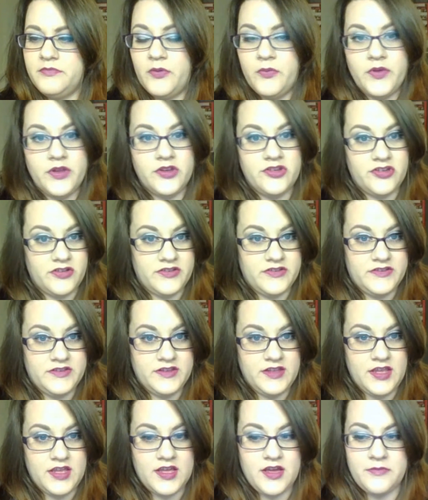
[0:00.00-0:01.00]
we shall
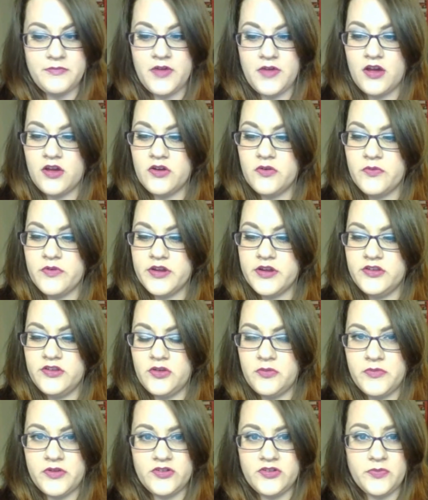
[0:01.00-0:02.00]
see. I'm not going to worry
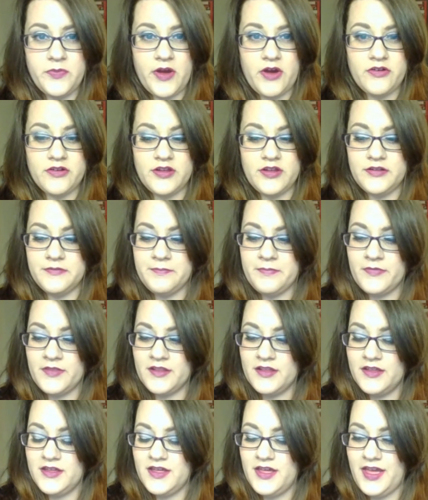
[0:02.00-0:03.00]
so much about it.
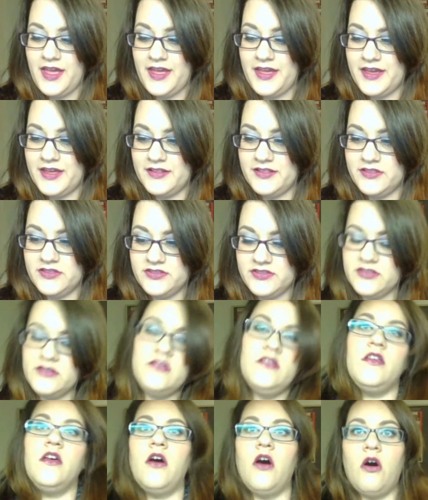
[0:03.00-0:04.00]
And
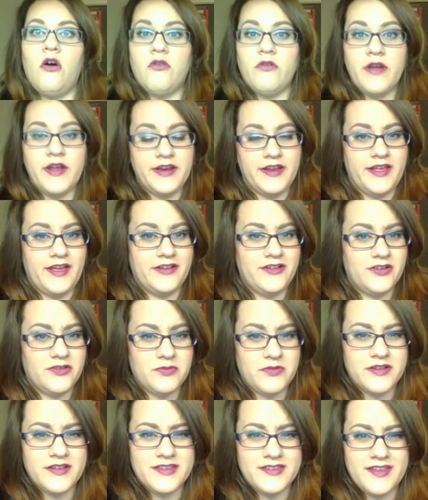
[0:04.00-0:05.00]
already, I
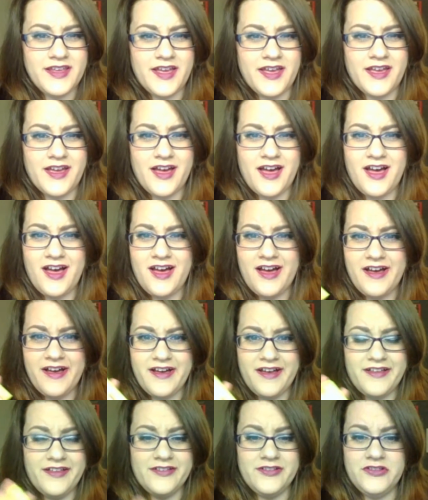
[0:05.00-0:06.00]
just want to say
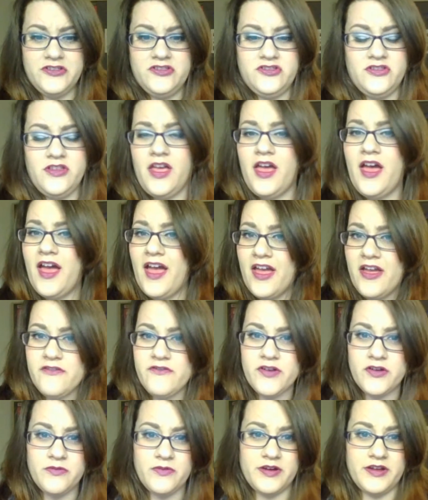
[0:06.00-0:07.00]

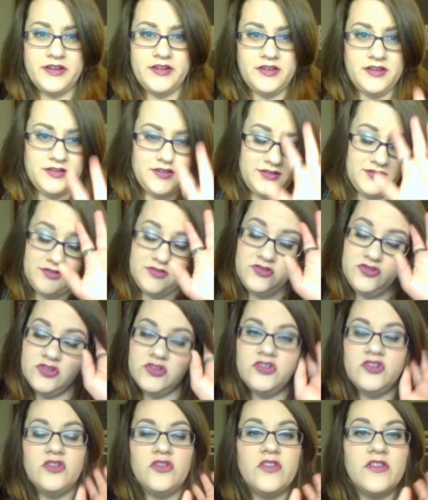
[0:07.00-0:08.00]
everyone
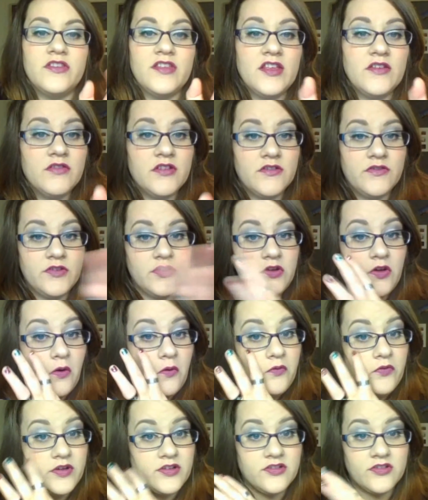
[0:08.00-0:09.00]
should do this, even if you
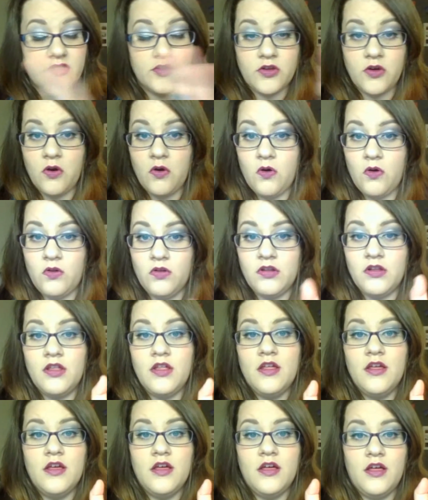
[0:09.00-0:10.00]
don't reach the goal
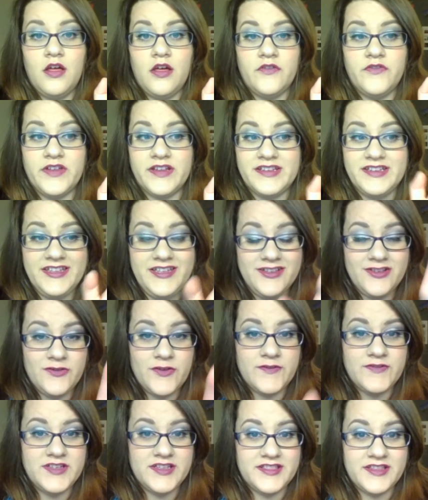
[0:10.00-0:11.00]
of at least
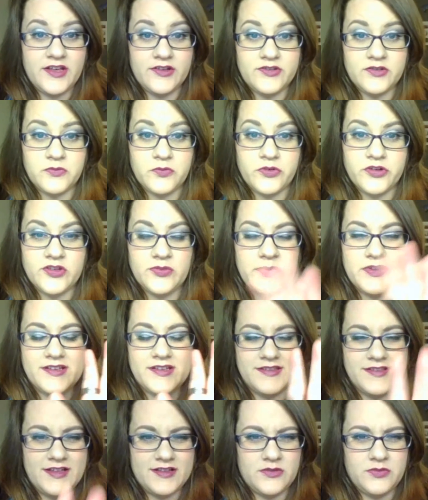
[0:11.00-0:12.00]
50,000 words,
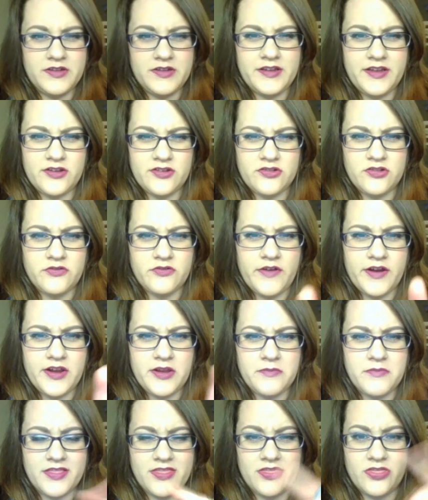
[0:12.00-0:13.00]
because that's what National
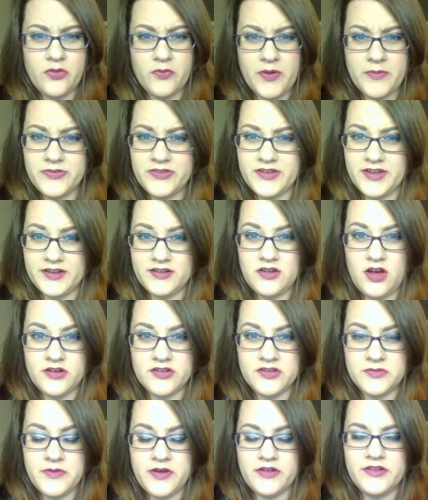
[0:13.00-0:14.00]
Writing Month, the website,
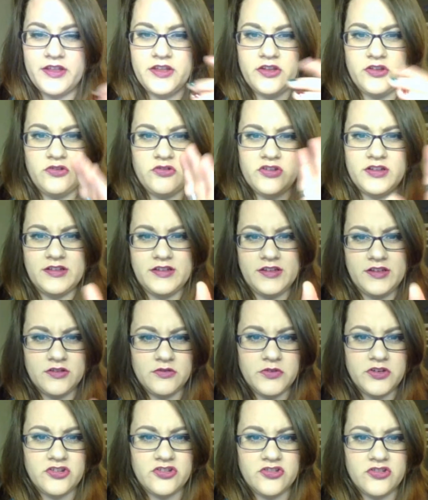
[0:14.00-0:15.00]
talks about, that you should at
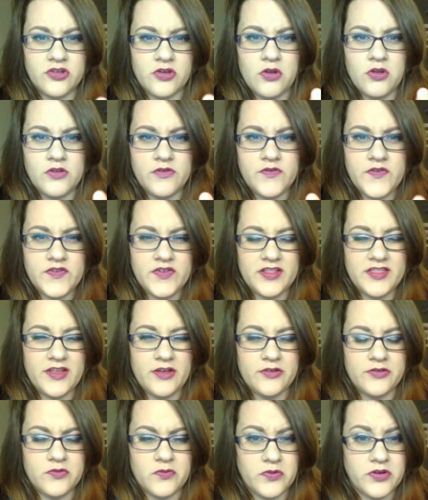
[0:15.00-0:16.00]
least reach the goal of
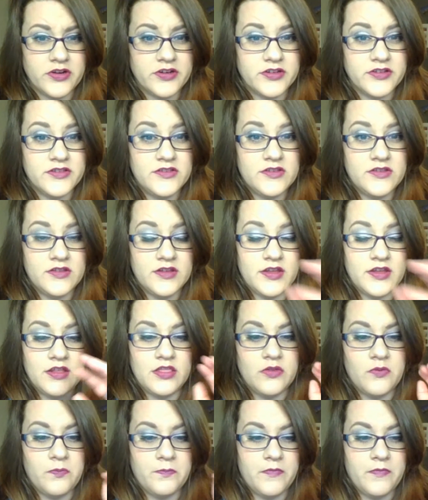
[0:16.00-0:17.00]
50,000 words
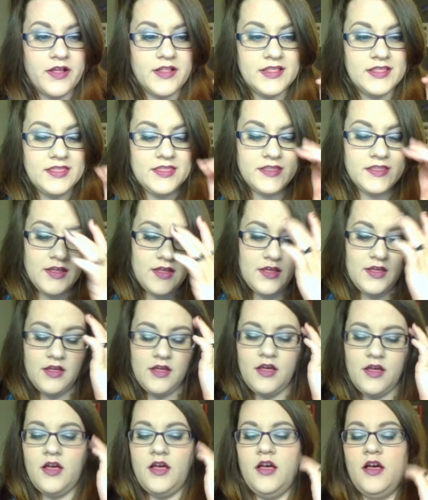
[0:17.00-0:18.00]
in the month
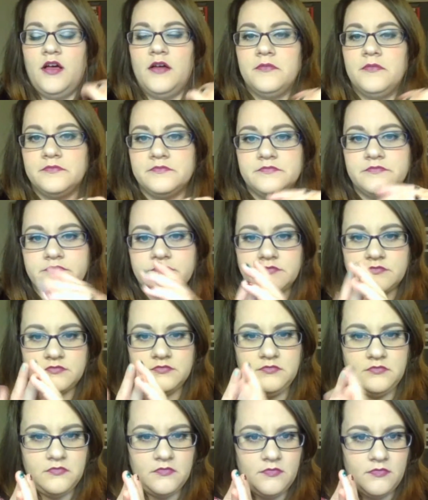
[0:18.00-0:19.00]

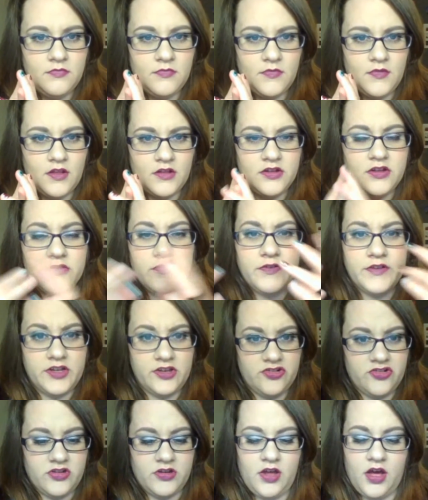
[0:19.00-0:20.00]
to
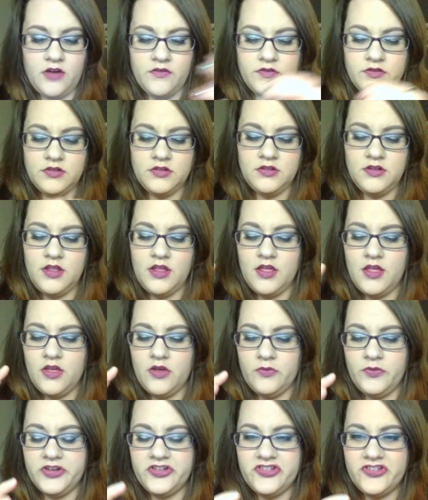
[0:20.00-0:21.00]
finish a novel,
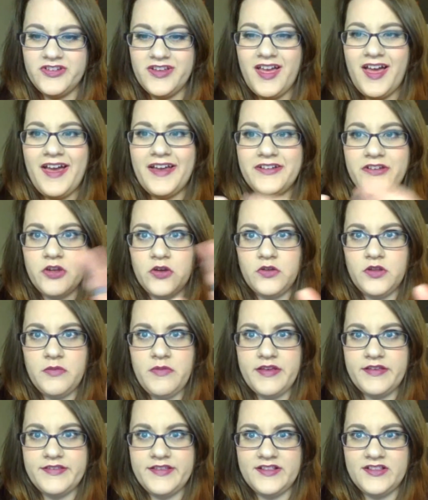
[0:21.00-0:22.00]
which it totally
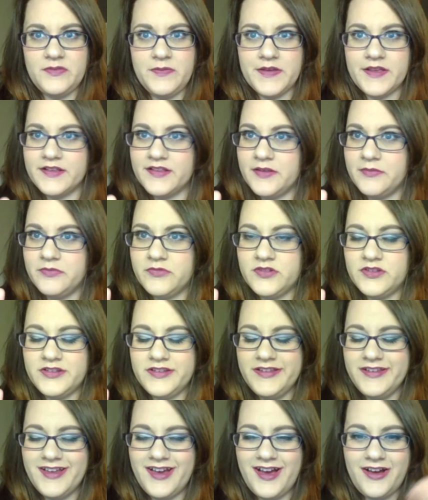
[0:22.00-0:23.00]
makes sense because I'm
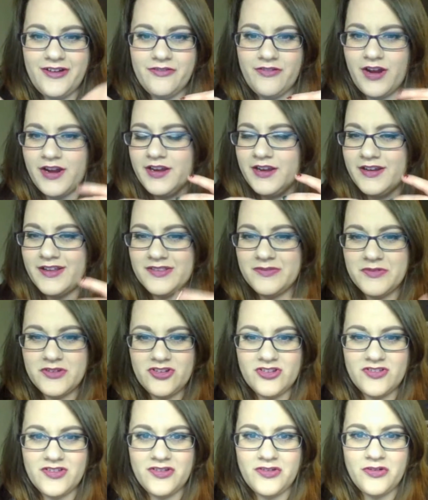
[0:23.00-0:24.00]
not writing as
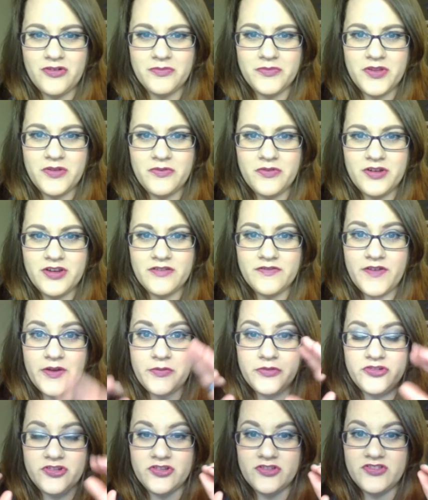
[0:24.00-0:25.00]
much as I normally would if I
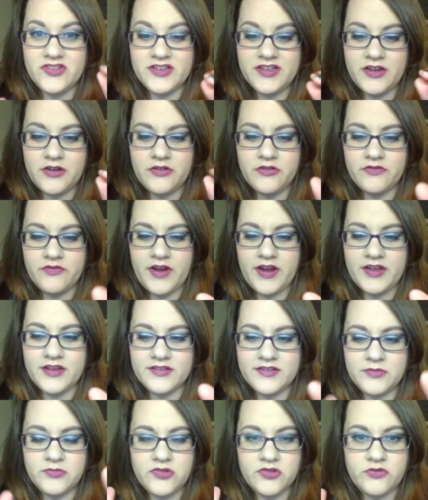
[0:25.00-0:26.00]
would just sit down and write,
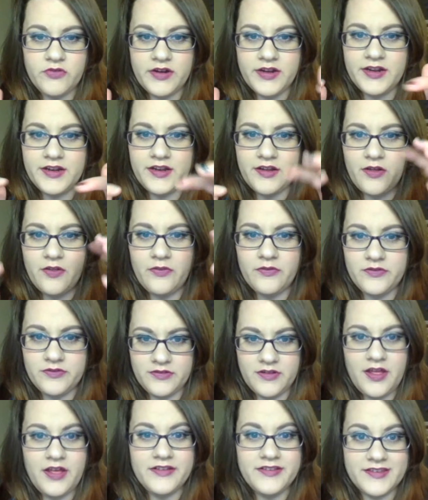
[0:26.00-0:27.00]
because I'm just writing down
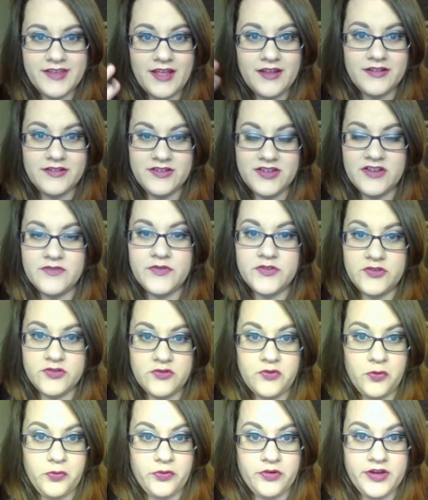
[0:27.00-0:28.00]
a skeleton of a
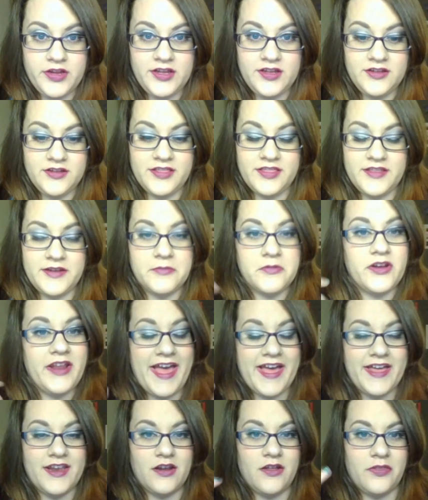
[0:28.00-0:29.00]
story, and then I'm going
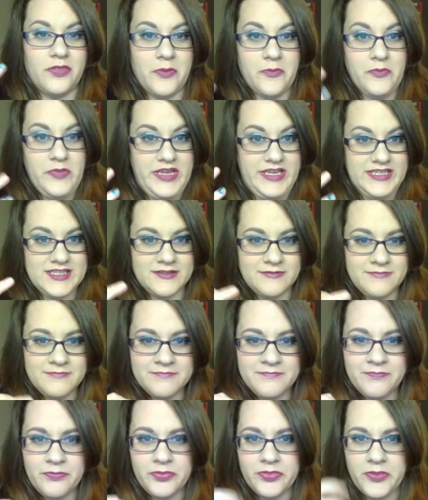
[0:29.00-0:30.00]
to add on the meat
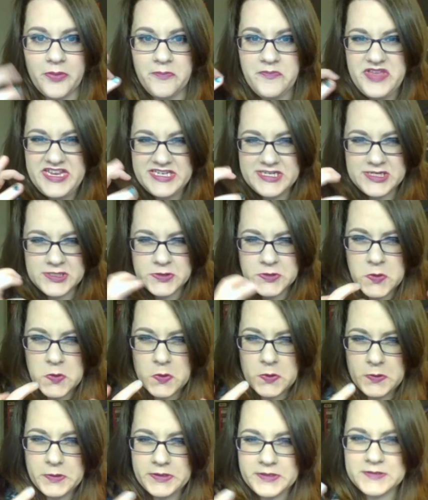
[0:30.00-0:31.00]
and the
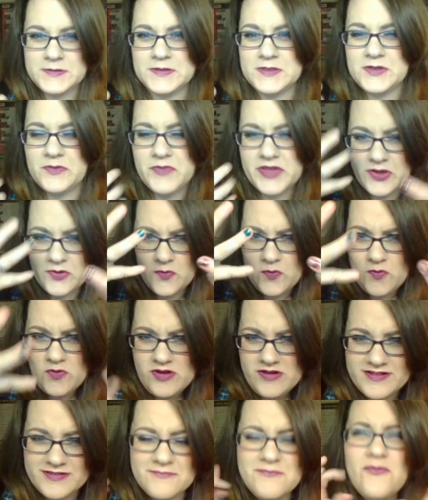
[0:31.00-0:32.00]
organs to make it
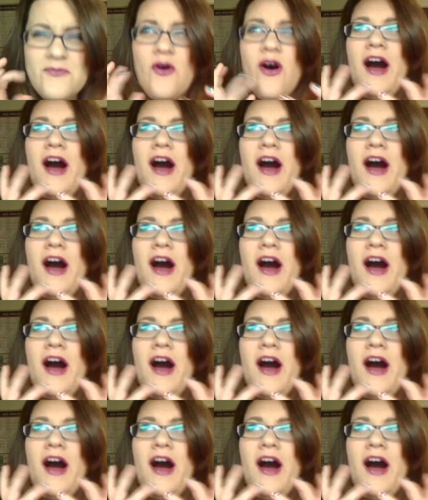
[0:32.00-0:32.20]
work.